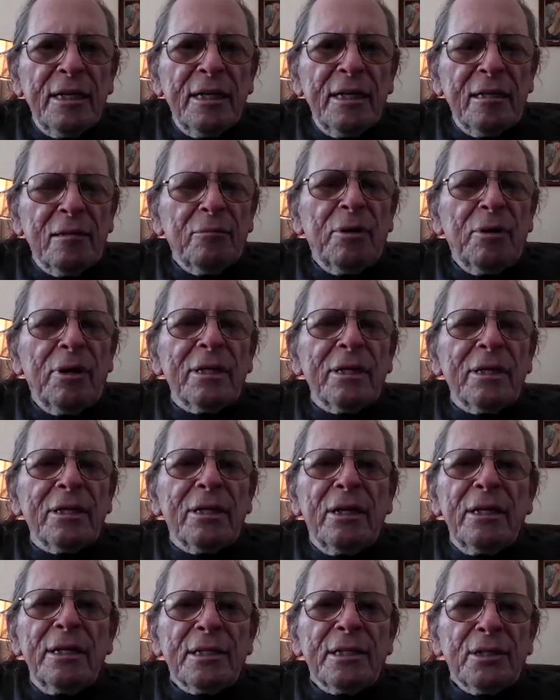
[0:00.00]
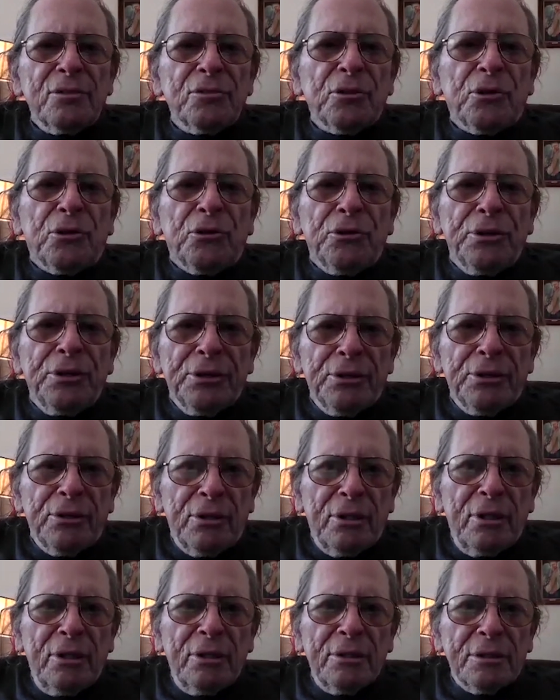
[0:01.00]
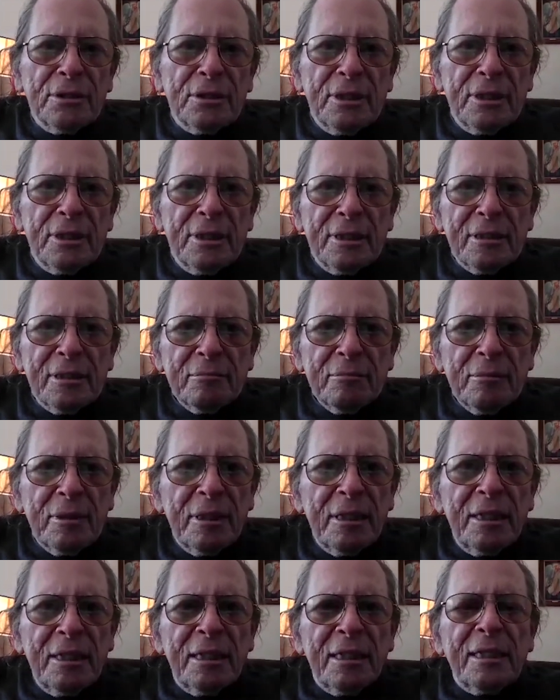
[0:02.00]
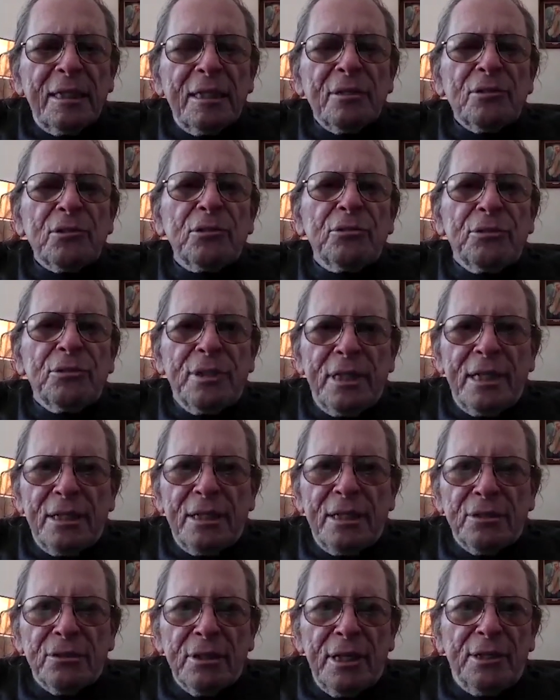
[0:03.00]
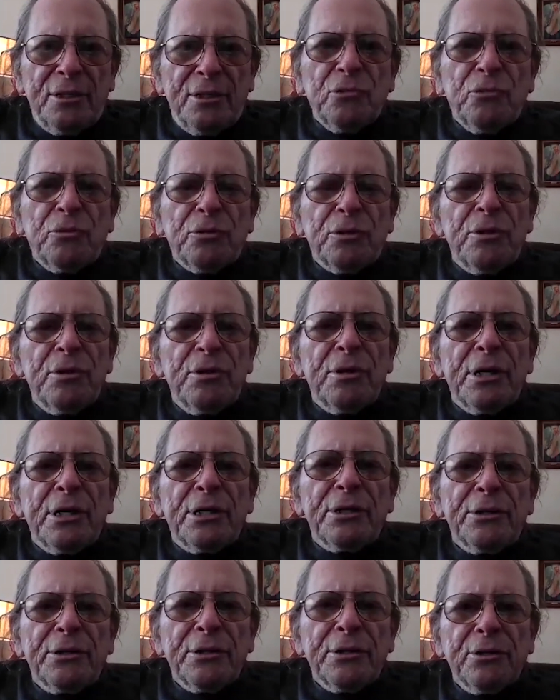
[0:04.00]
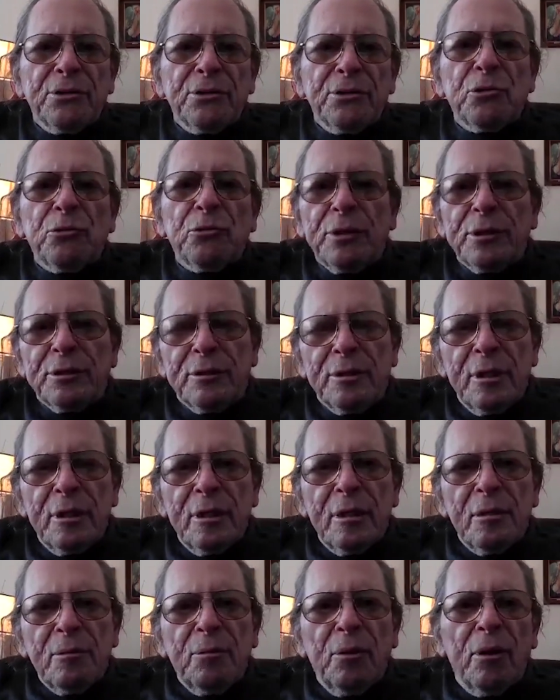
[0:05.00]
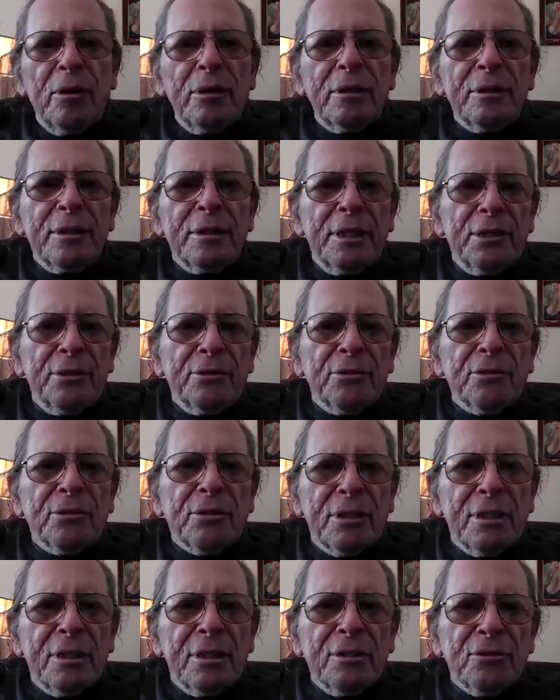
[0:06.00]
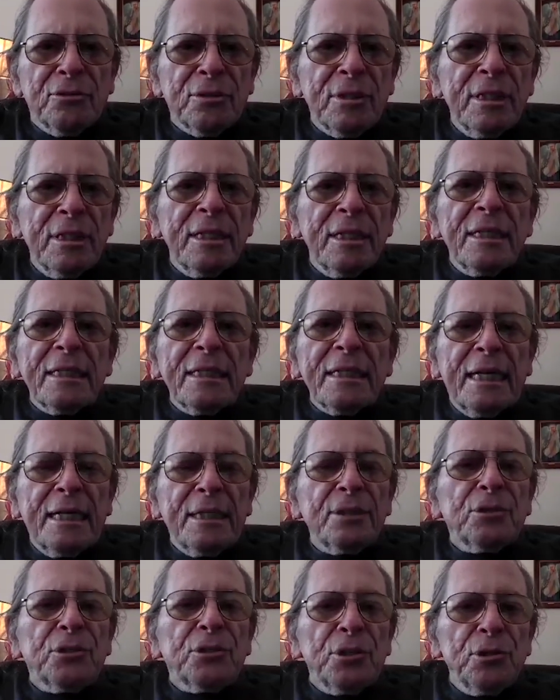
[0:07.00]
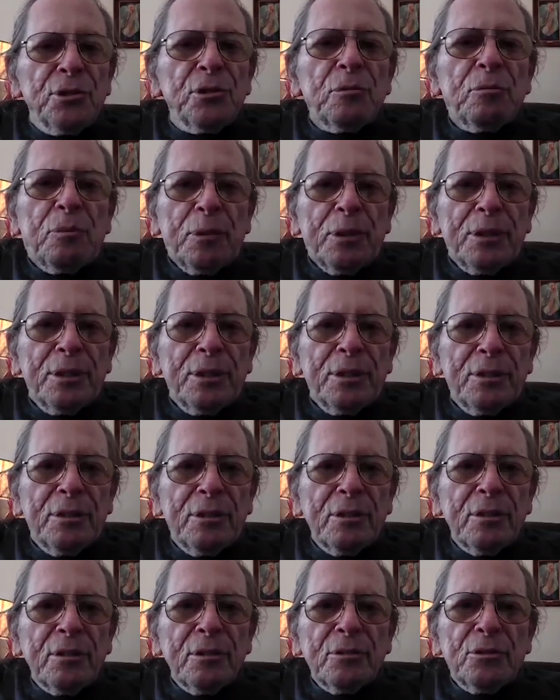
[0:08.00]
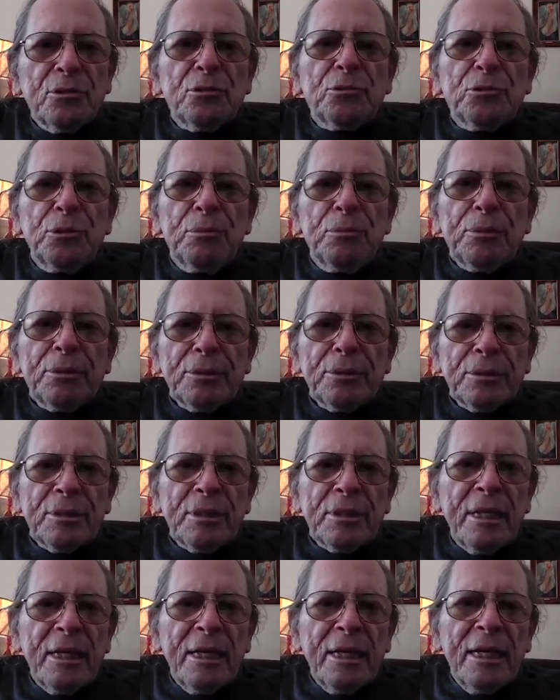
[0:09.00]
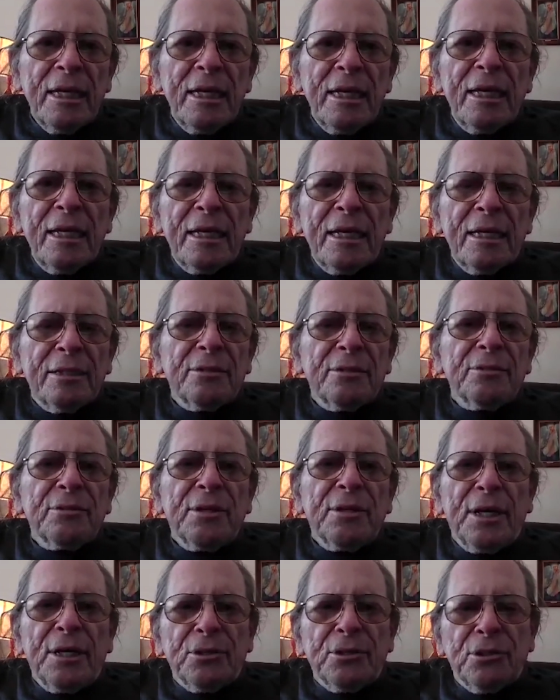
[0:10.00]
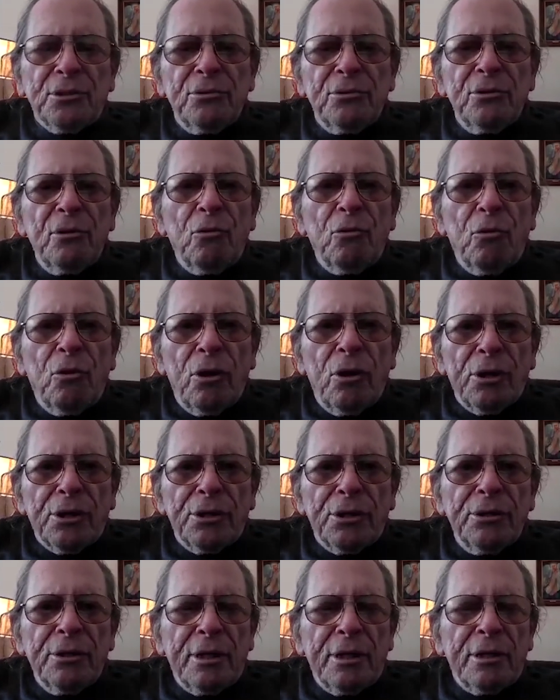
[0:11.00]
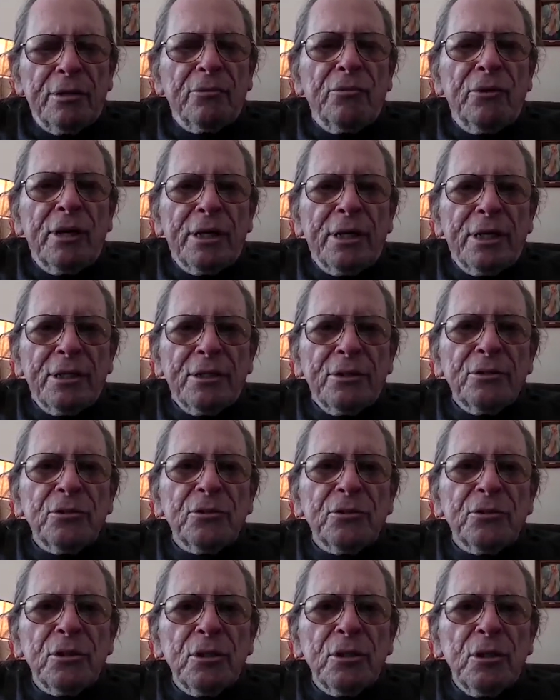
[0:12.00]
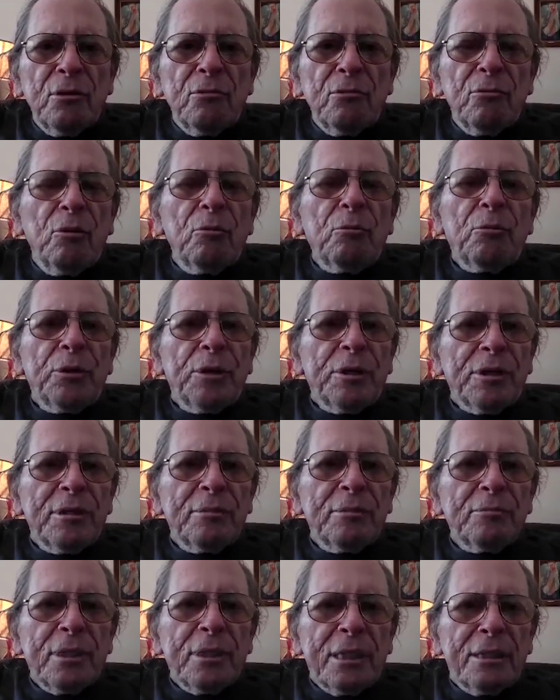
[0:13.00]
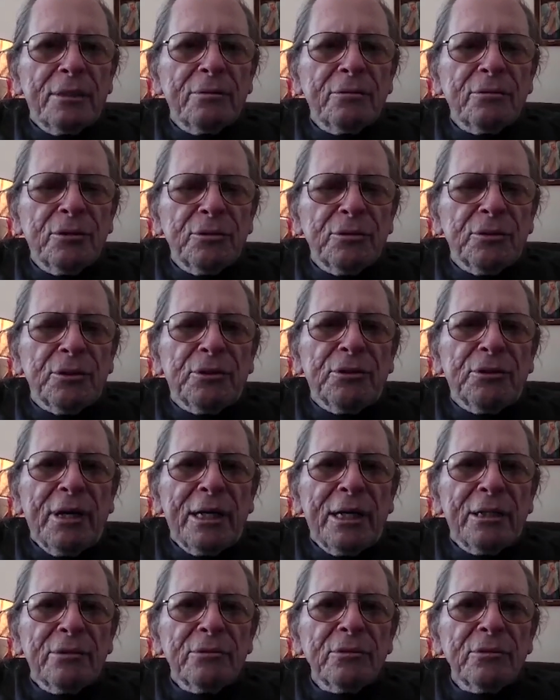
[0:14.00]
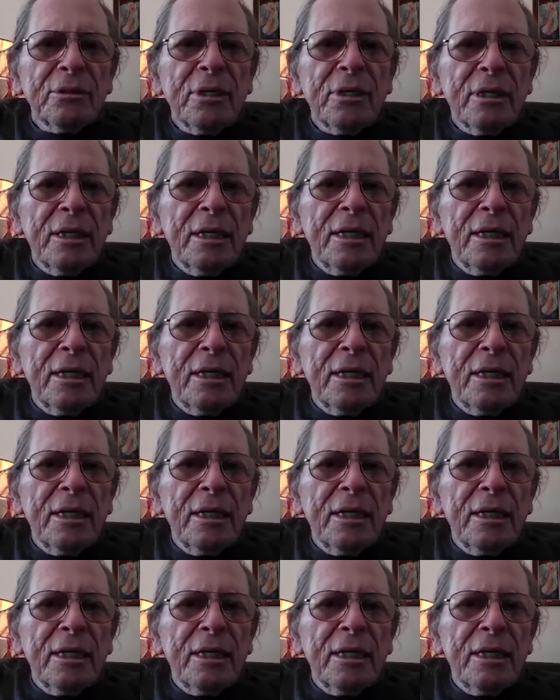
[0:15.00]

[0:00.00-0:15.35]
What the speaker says: And by golly, it's greener all the time. And so, yes, that is one of the areas where pollinator seeds can just be distributed. And the natural water and rains will bring them down to the ground,